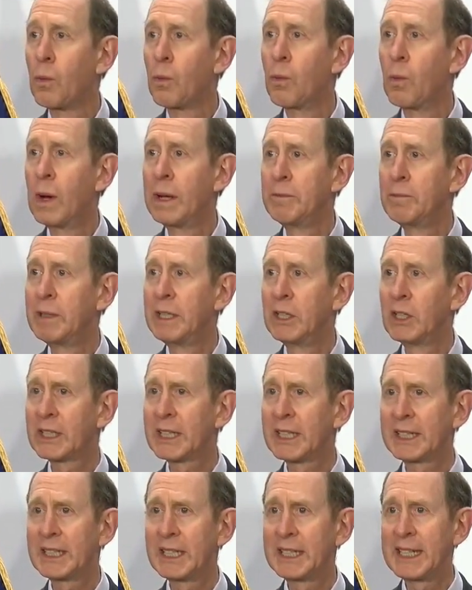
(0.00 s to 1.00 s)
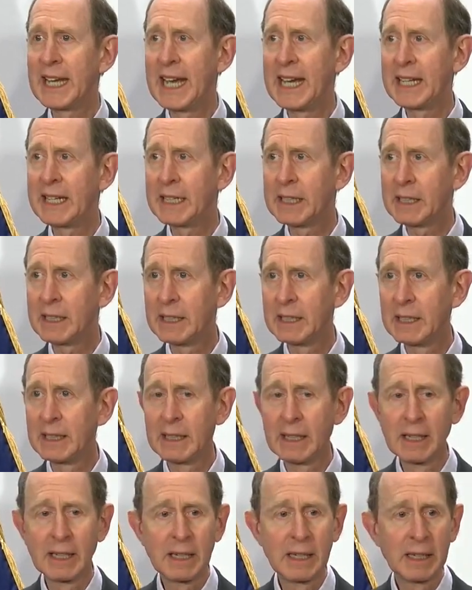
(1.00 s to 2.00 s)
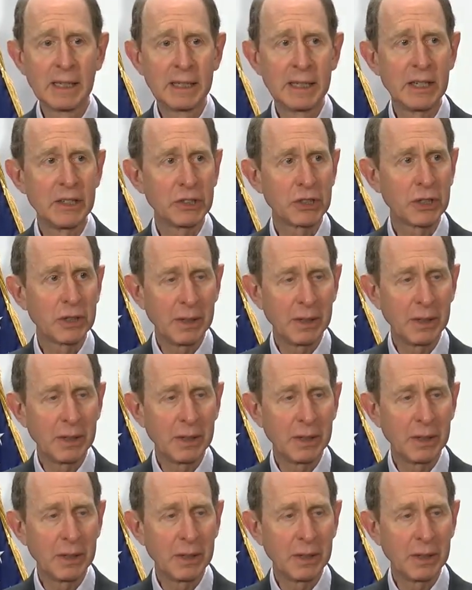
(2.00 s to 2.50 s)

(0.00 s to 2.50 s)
When we look at the data, there's